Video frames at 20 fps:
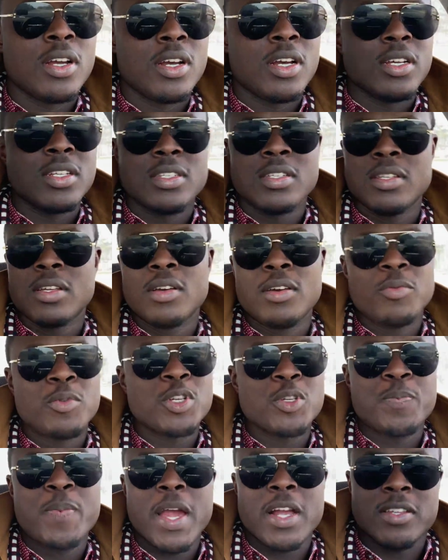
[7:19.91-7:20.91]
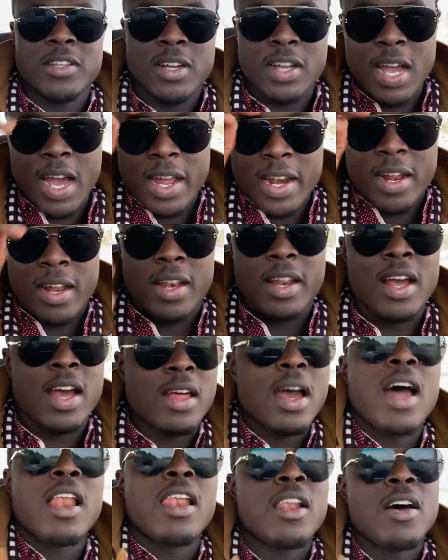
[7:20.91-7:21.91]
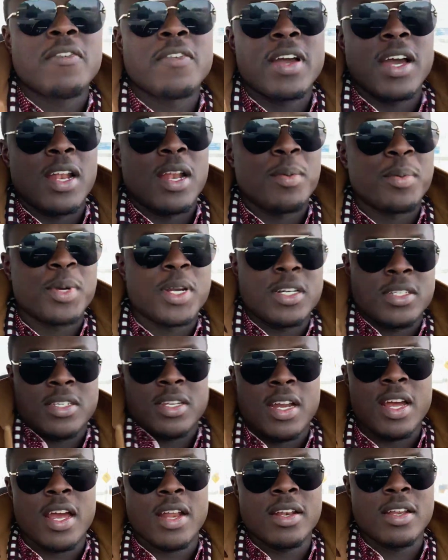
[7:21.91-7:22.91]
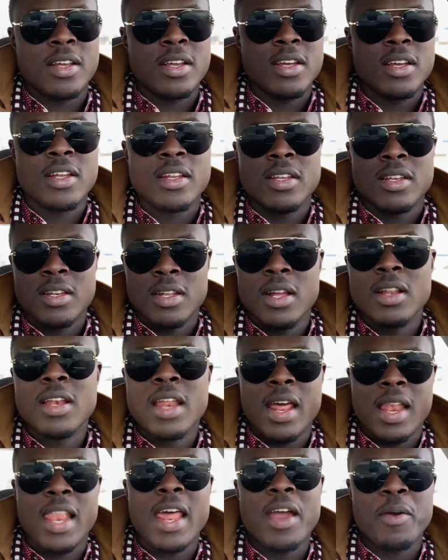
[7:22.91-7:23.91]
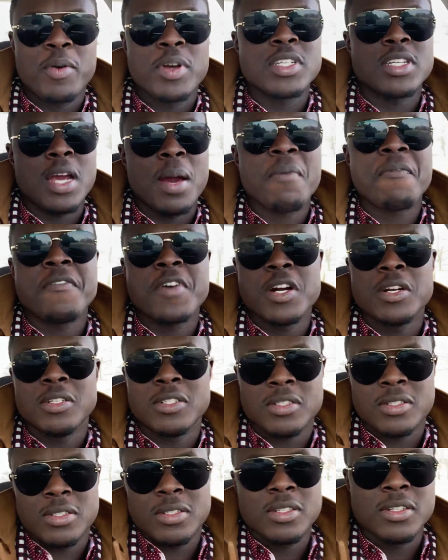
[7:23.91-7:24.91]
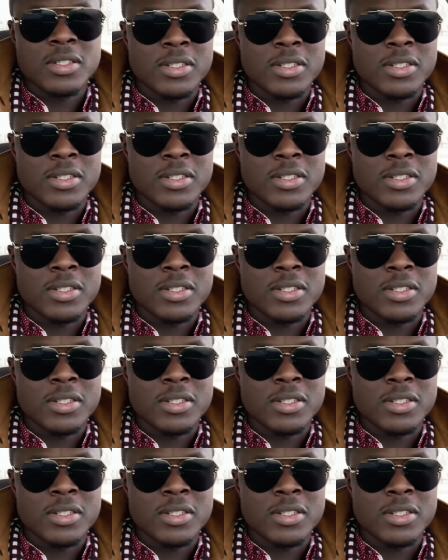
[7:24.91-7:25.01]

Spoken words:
Because respect to Ghana. I love Ghana because of that. Their language comes first.